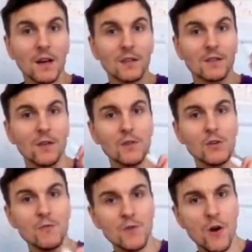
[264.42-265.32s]
So
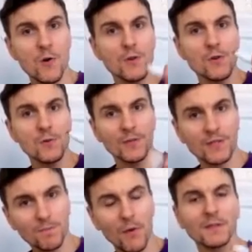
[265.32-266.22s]
you know that your
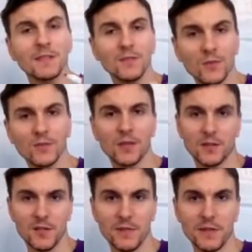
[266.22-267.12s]
response is also
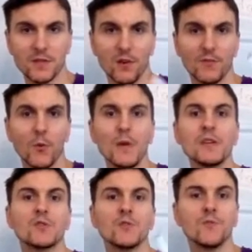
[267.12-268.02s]
going to be soft.
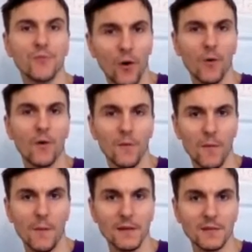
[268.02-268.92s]
Oui, je vends
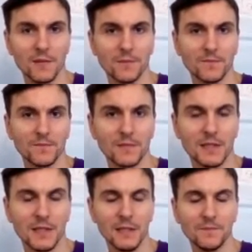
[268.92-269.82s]
ma maison.
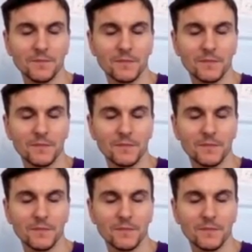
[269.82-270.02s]
Okay?